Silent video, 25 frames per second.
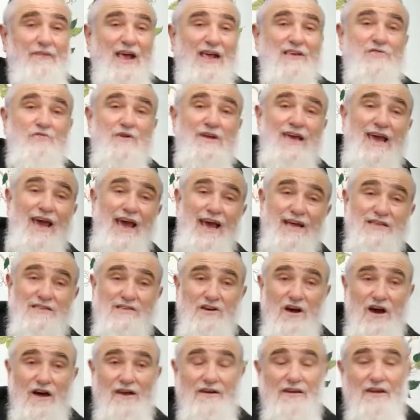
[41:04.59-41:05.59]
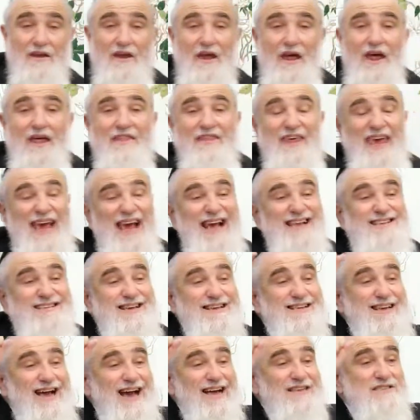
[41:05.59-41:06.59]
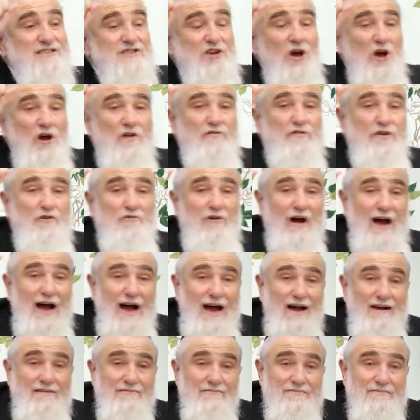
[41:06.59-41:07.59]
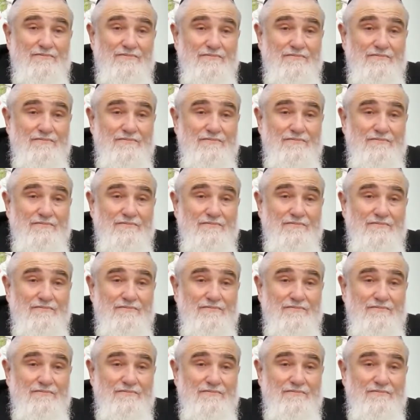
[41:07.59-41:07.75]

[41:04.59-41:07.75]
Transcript: That's what he adds on. The Eitz Das Toivara,